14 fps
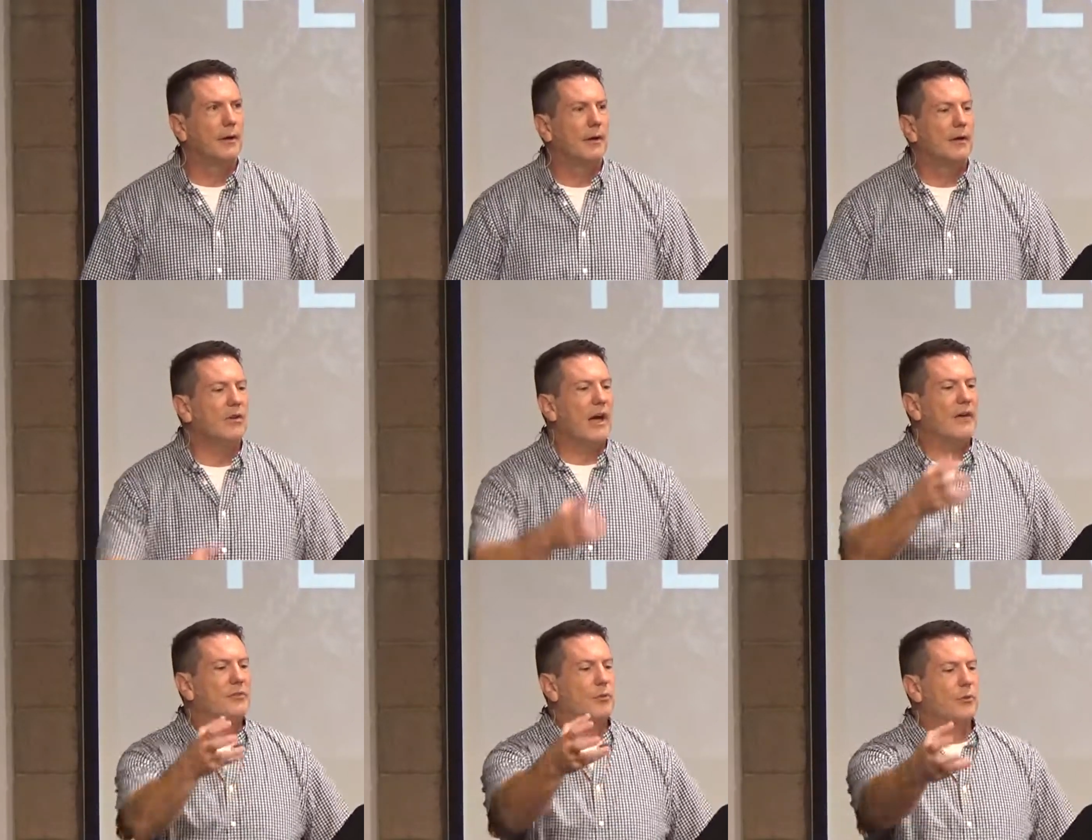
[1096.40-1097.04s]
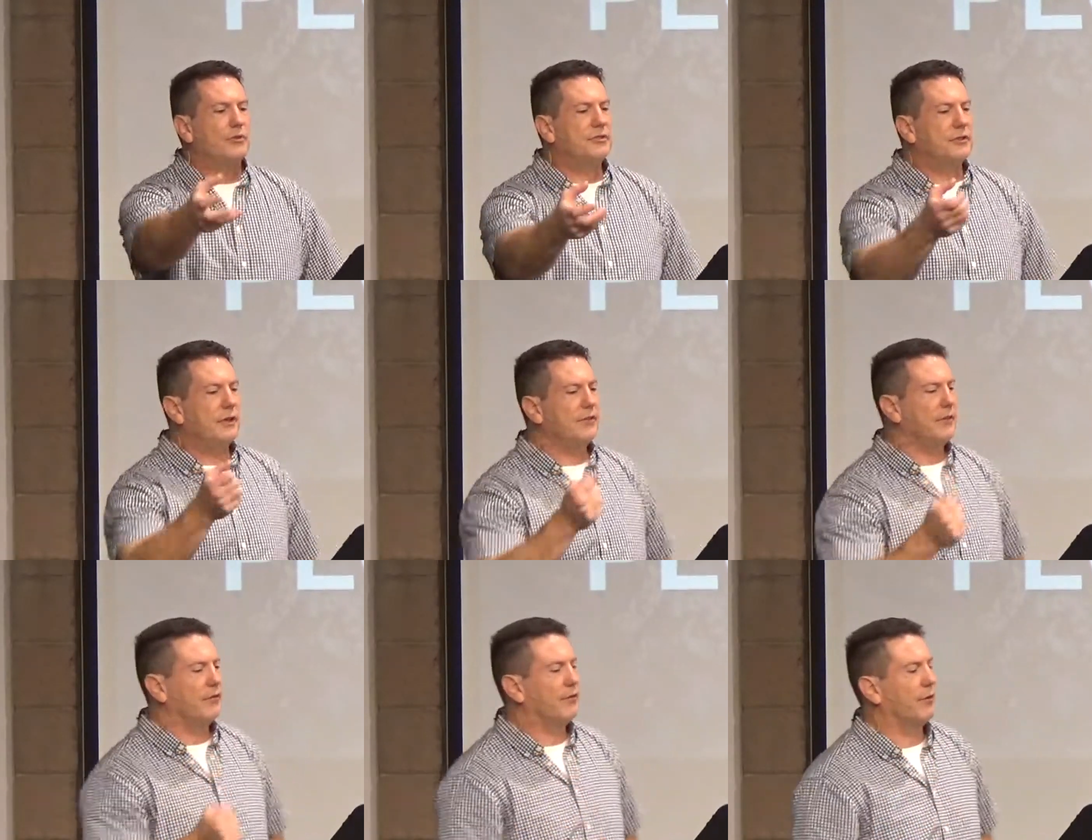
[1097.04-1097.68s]
You have to
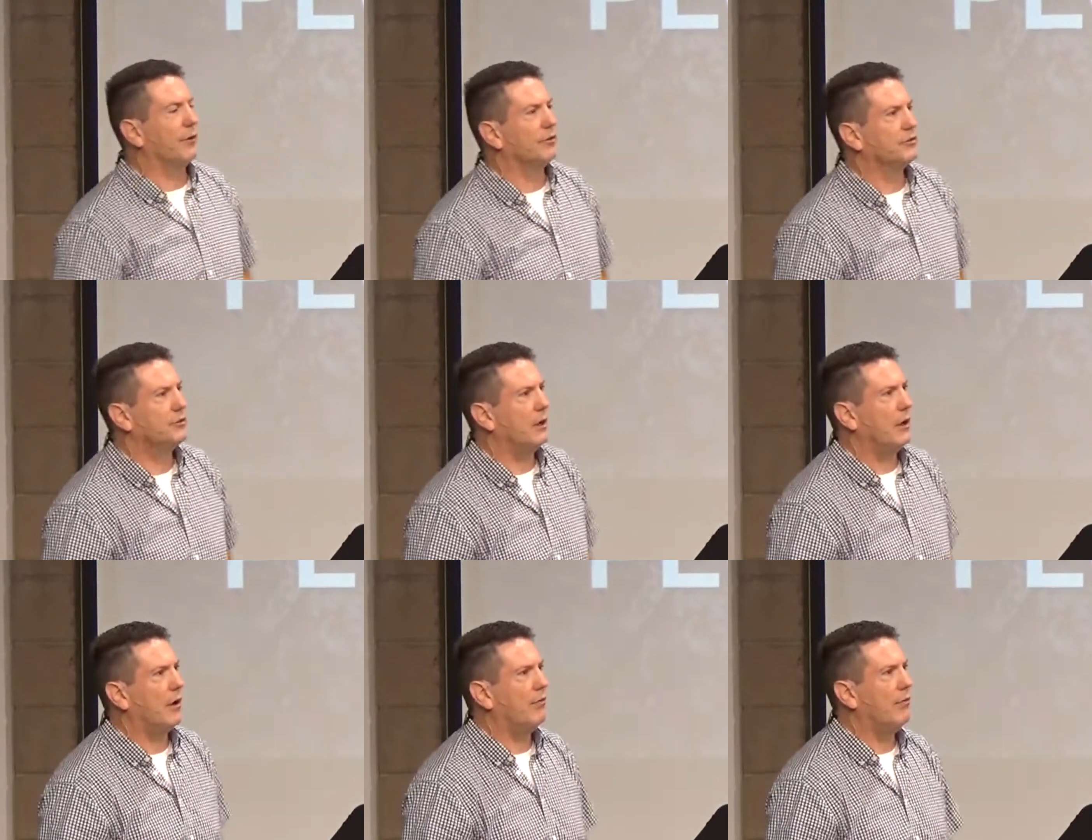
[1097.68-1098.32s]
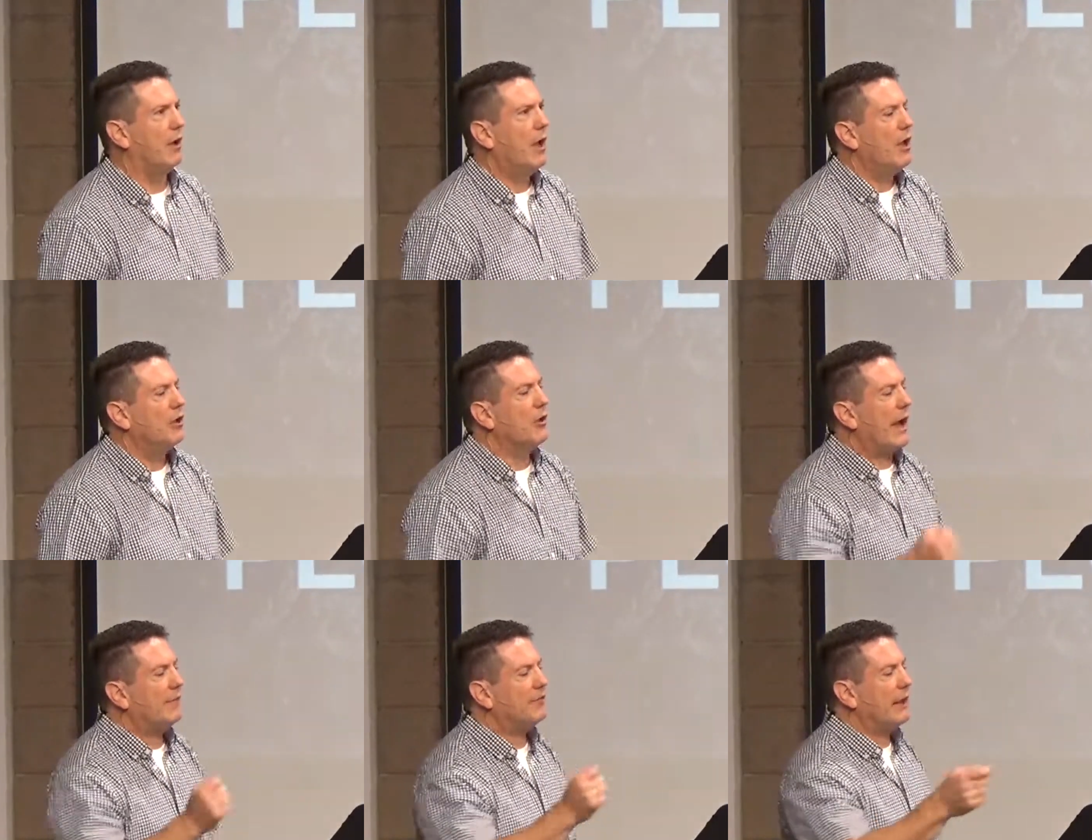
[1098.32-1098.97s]
receive it for yourself.
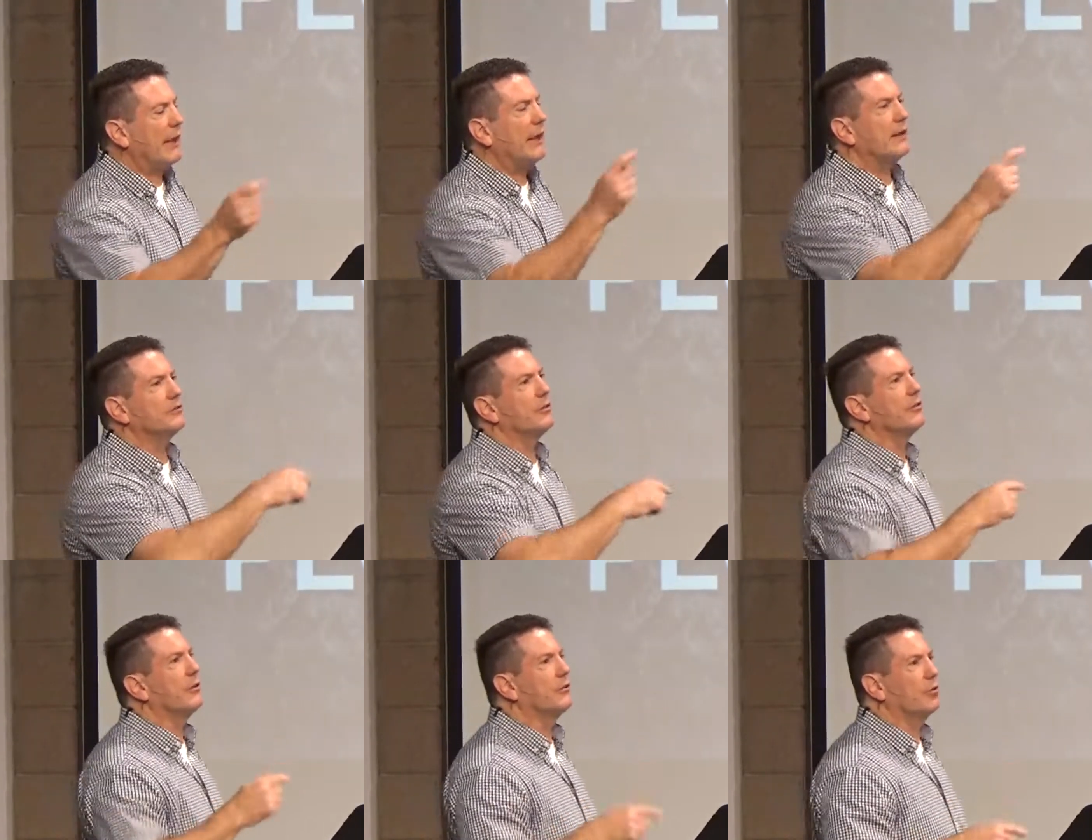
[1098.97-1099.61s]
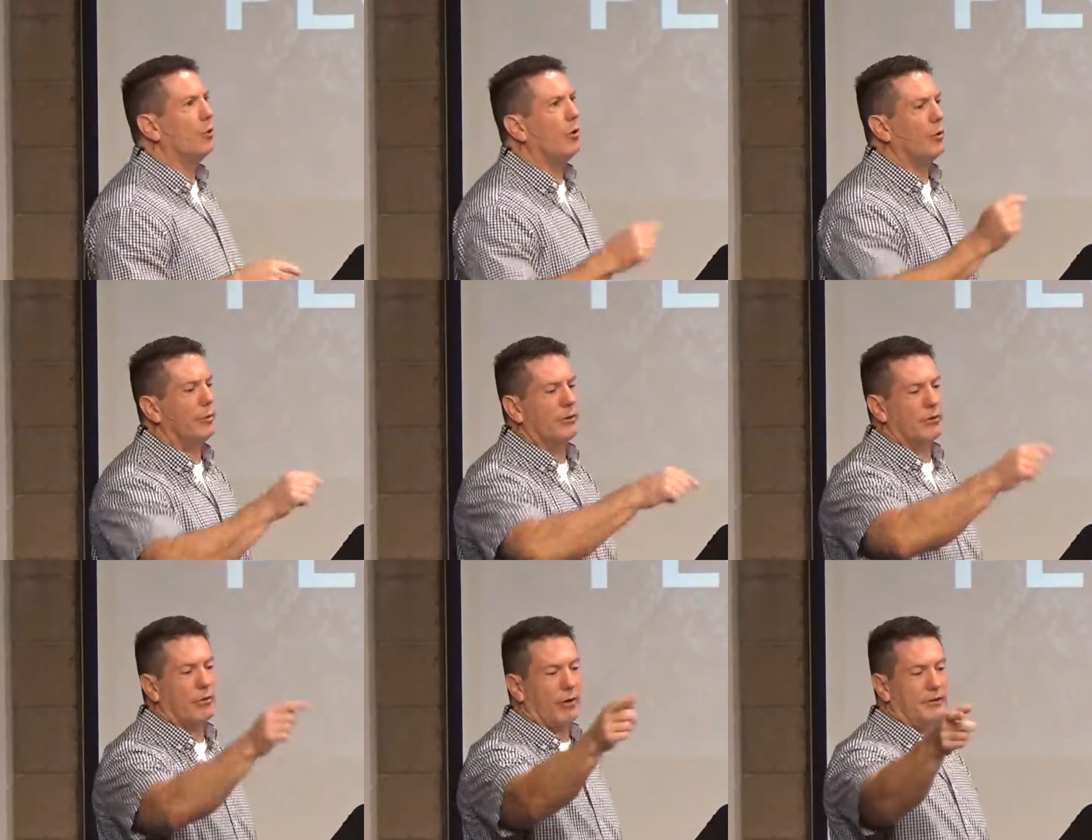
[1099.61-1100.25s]
You have to answer the door
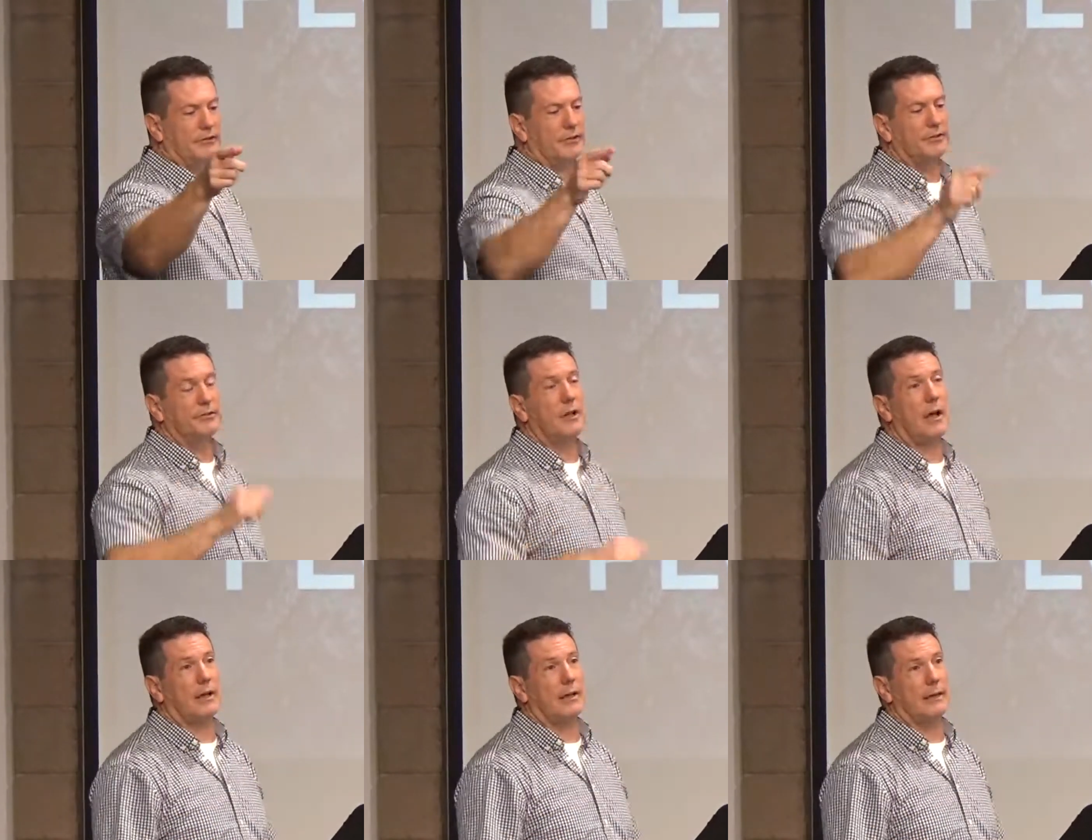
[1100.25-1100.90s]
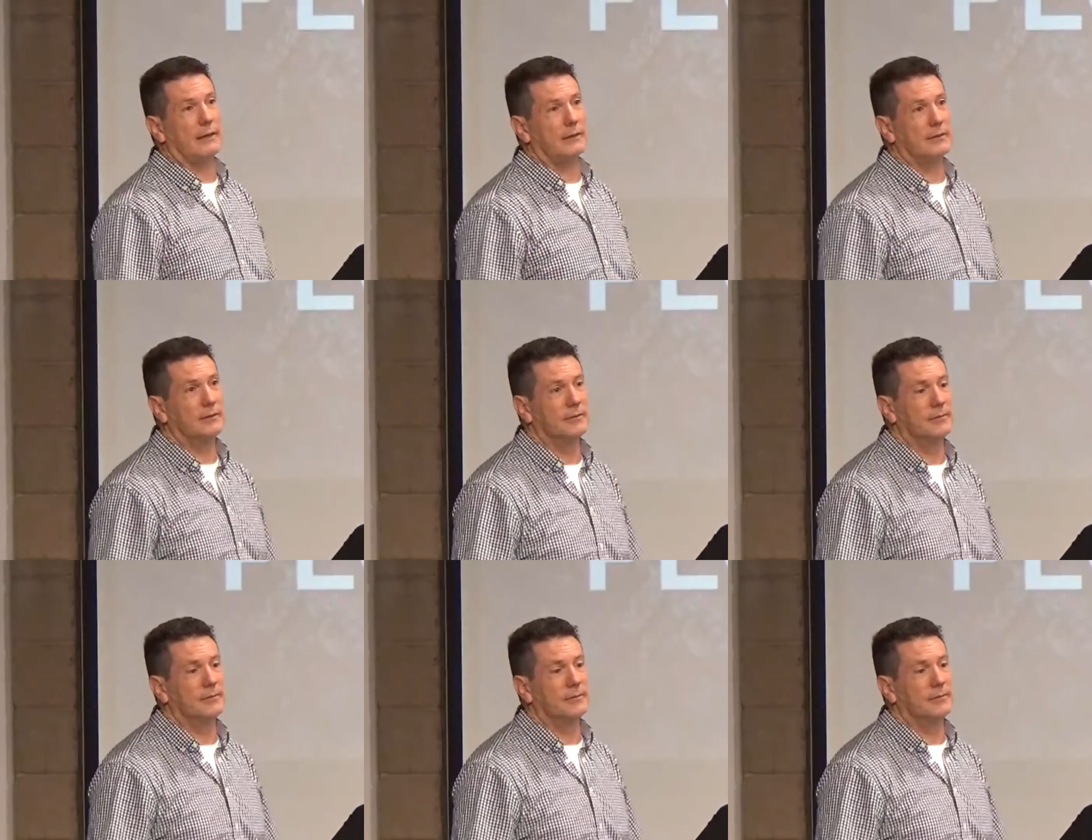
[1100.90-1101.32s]
when Christ is knocking.